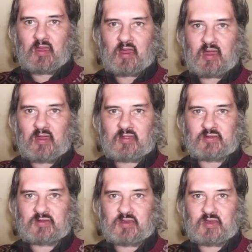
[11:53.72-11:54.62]

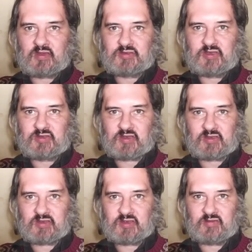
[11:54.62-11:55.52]
And
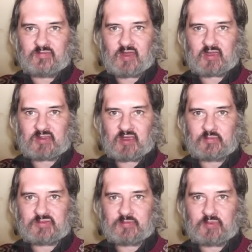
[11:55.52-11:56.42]
Jesus is in fact
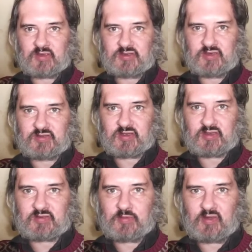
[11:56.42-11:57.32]
named simply
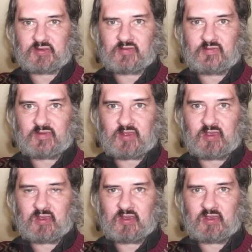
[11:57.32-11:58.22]
Jesus because of
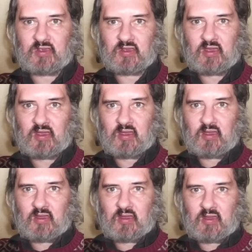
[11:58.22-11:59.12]
the
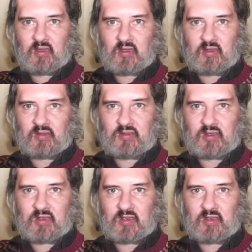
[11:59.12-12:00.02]

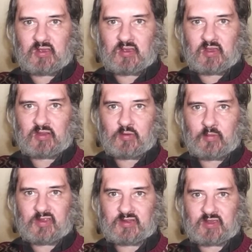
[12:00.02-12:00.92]

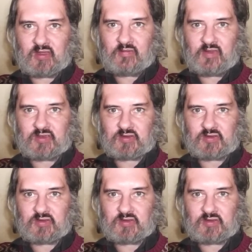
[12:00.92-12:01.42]
enormity of his